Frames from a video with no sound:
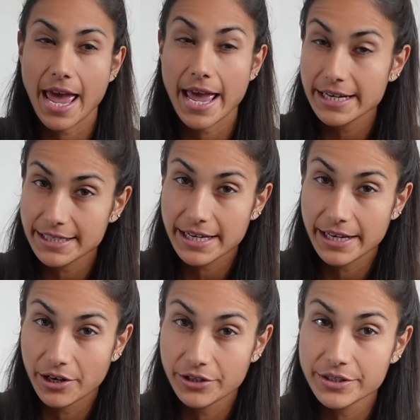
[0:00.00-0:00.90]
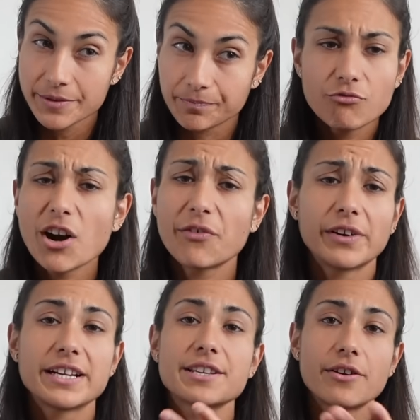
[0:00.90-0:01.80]
eight kilos,
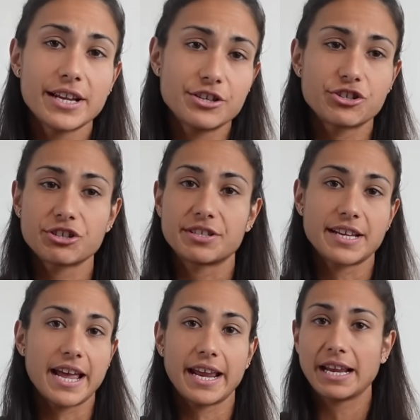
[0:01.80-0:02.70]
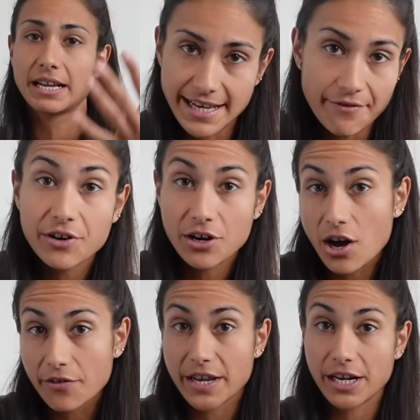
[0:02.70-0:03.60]
roughly. So let's just say seven and a
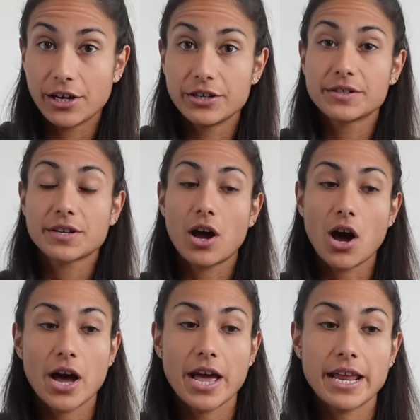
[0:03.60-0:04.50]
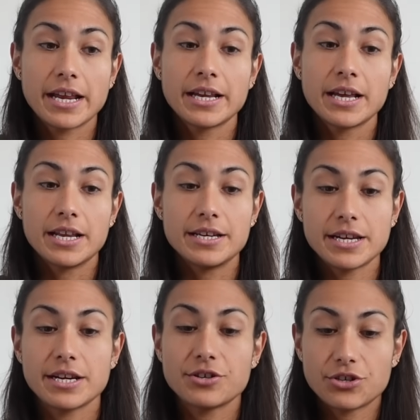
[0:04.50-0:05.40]
half kilos. I
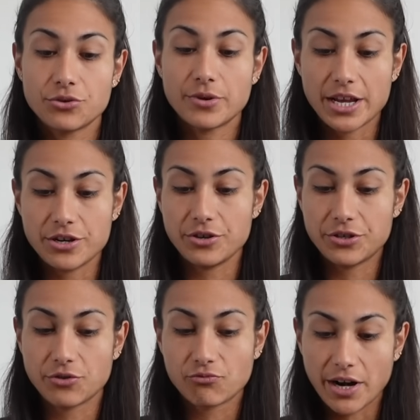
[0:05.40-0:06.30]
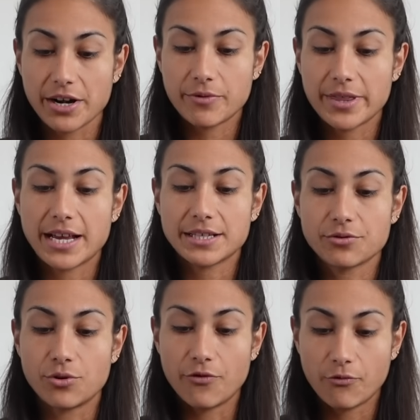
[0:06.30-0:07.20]
need to get used to running with that
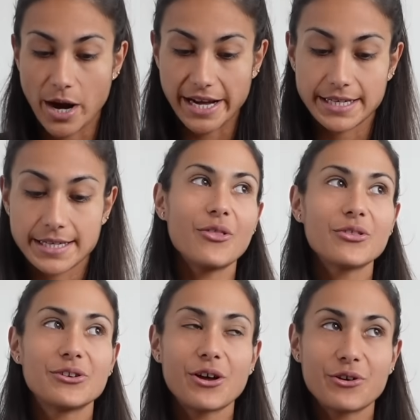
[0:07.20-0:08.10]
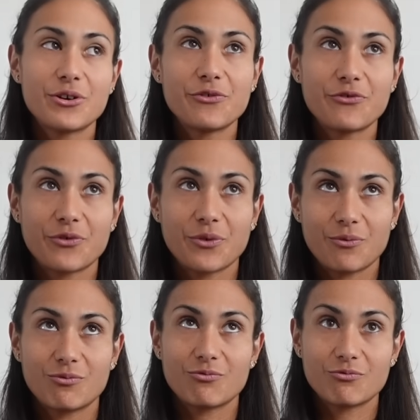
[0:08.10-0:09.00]
sort of weight. On the note of
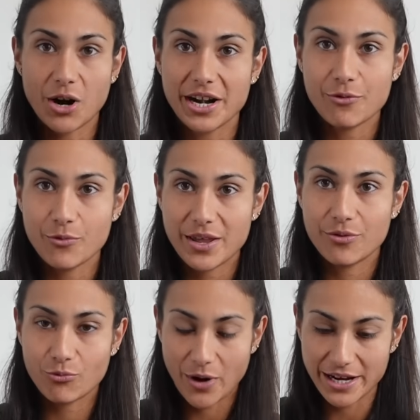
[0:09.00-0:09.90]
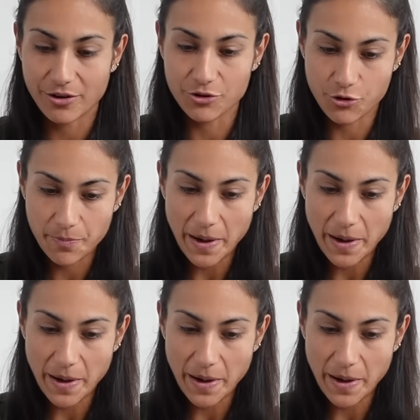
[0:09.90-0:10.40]
running with weight on your